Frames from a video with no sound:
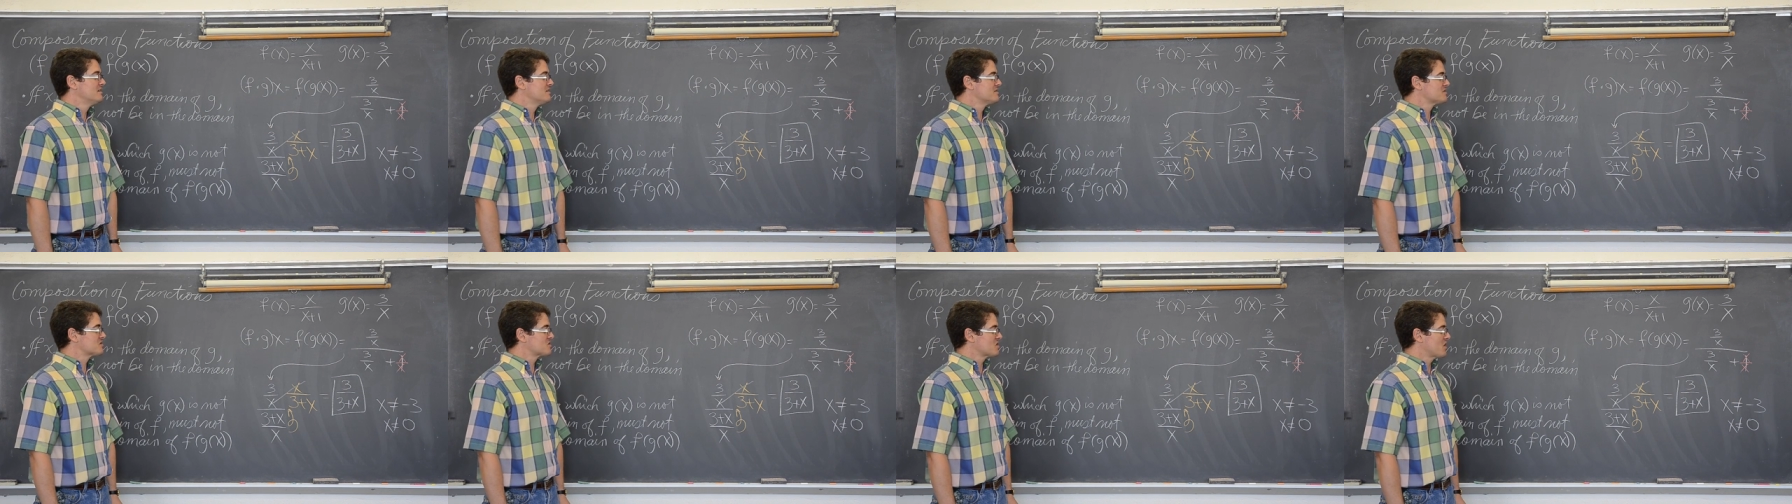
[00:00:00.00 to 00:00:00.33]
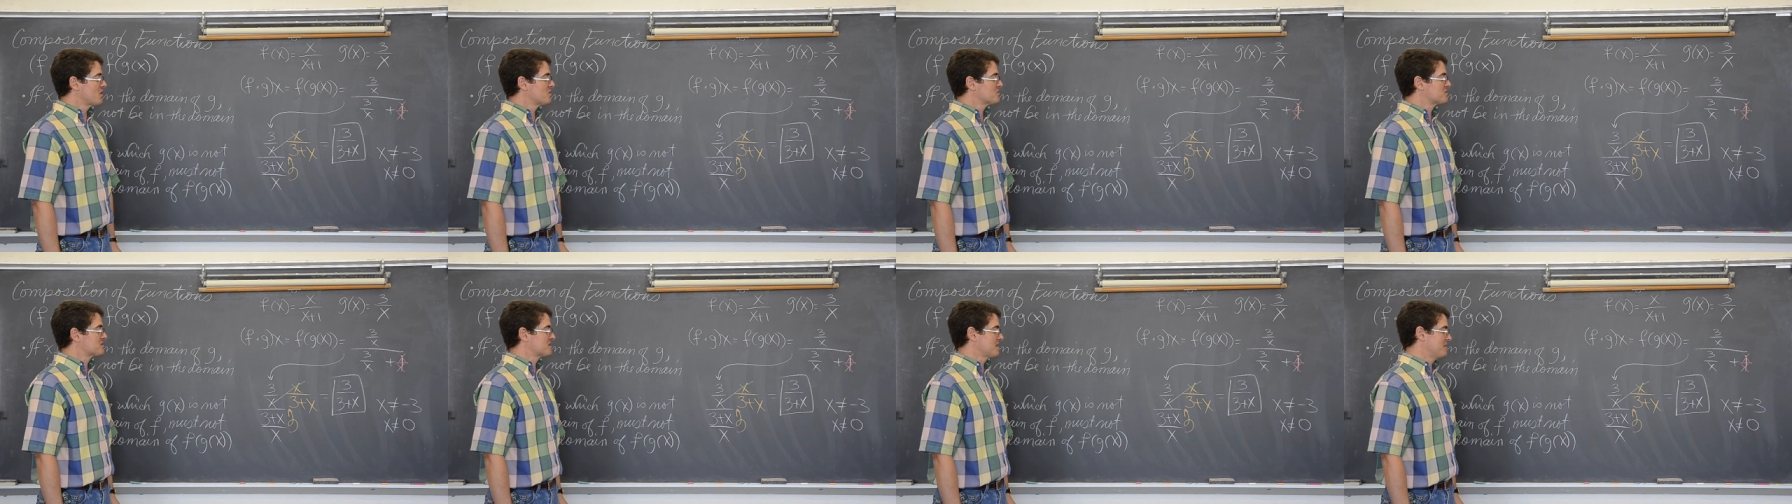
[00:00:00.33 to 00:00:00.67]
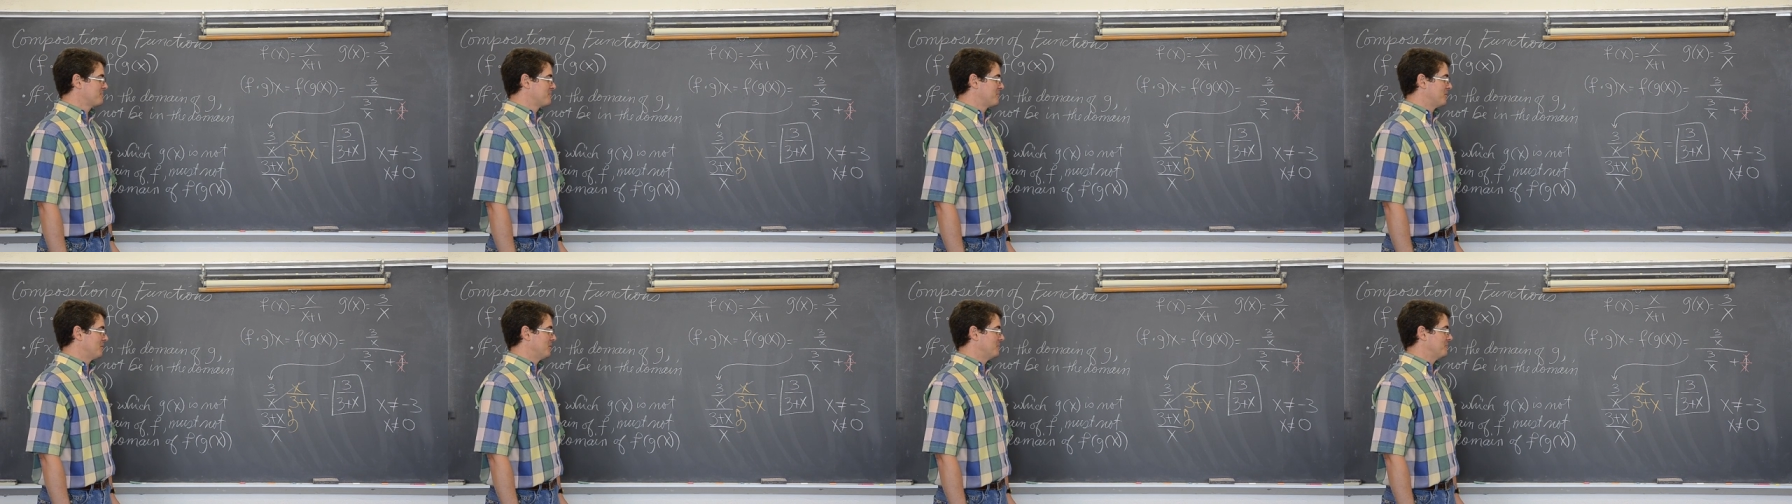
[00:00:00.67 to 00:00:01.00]
so
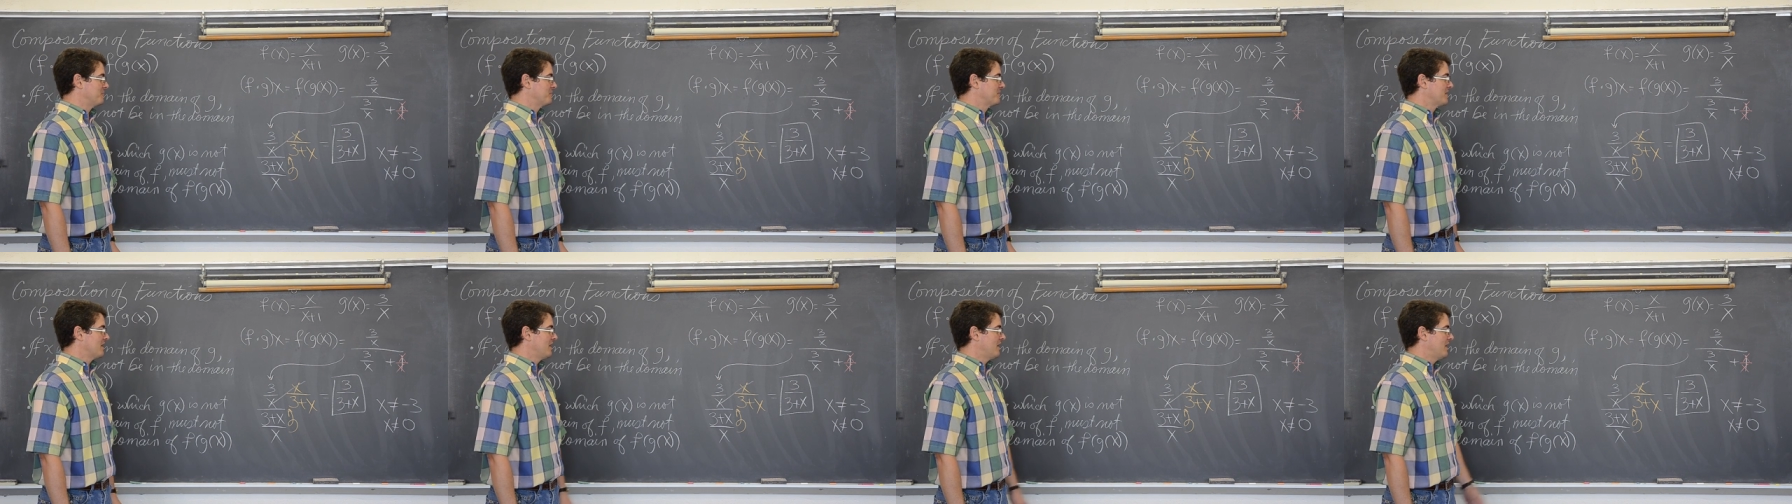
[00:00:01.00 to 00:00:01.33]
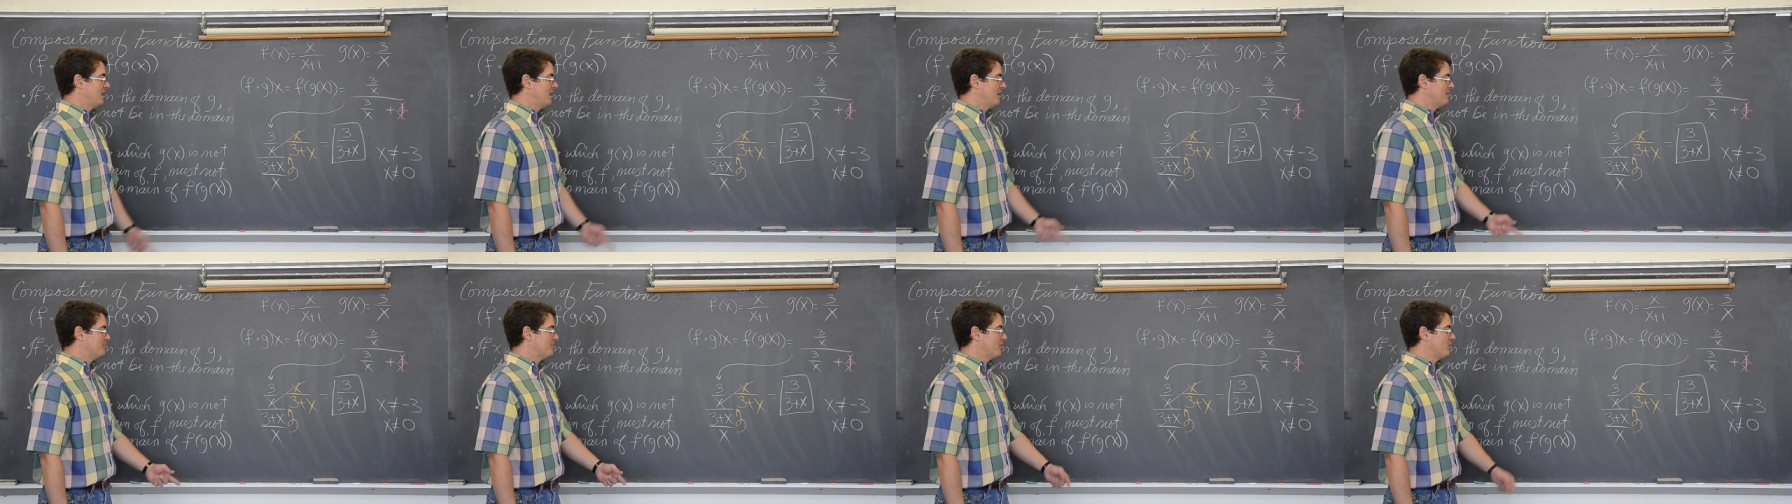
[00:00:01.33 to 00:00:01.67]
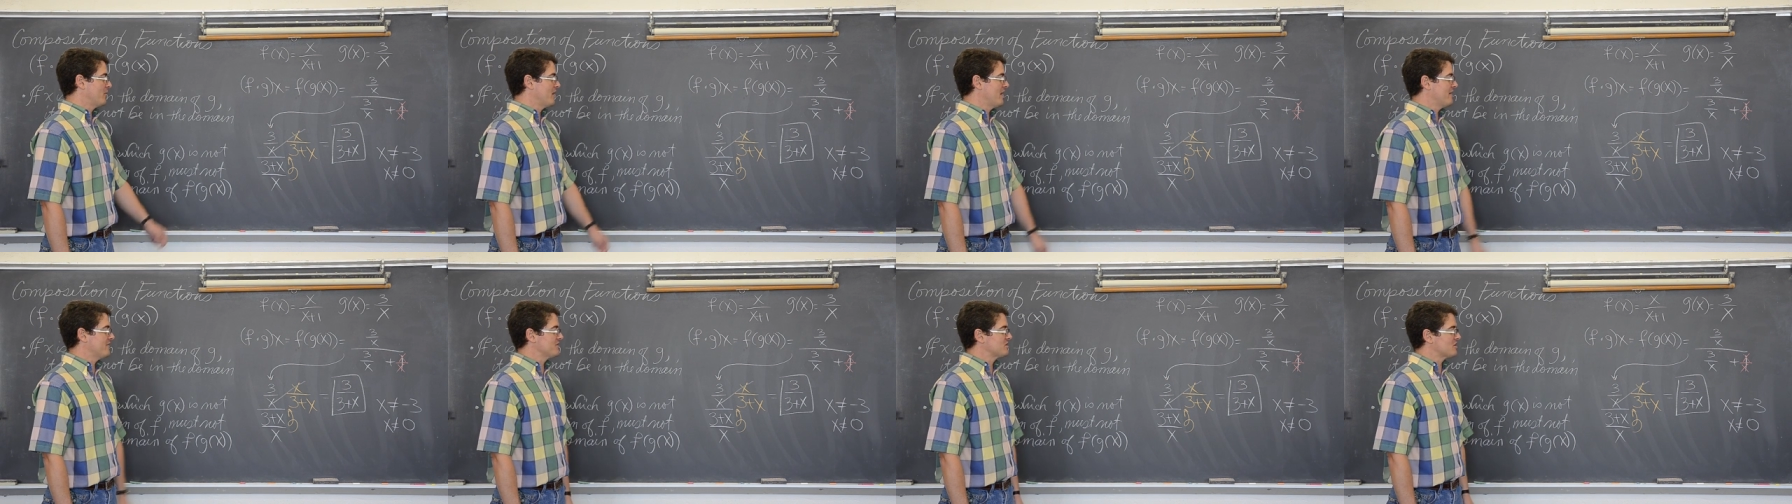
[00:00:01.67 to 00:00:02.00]
simple, but
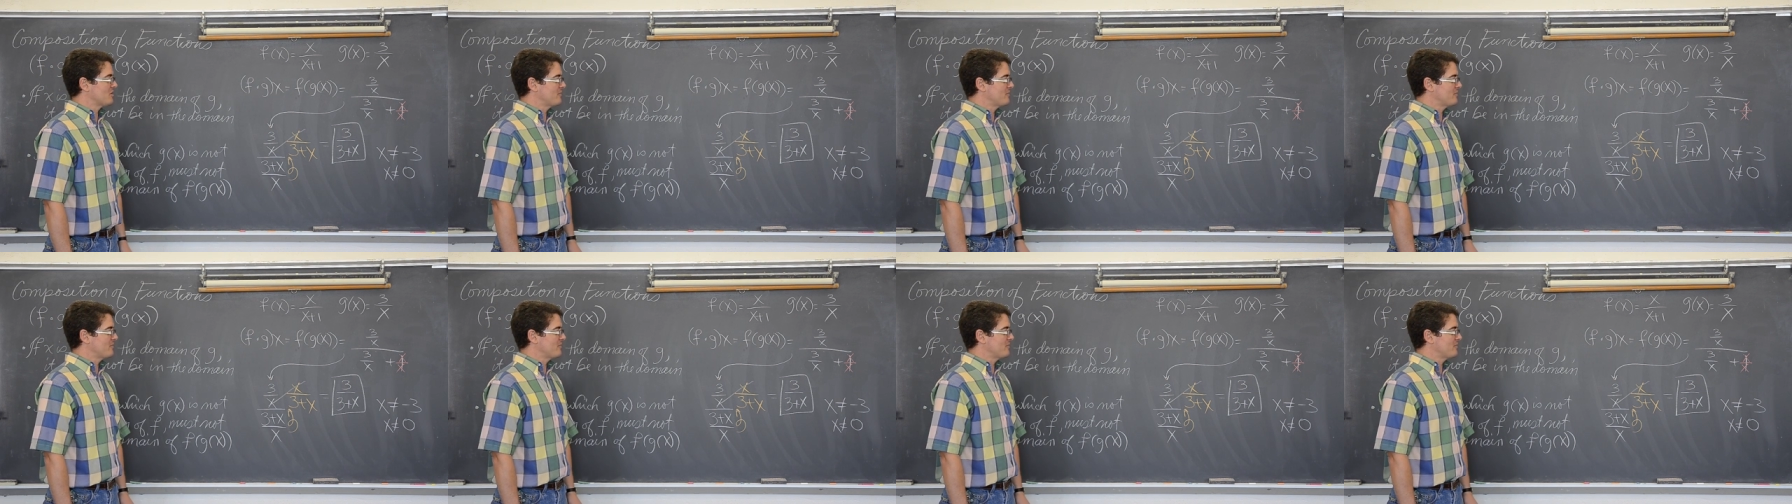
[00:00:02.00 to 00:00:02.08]
we have a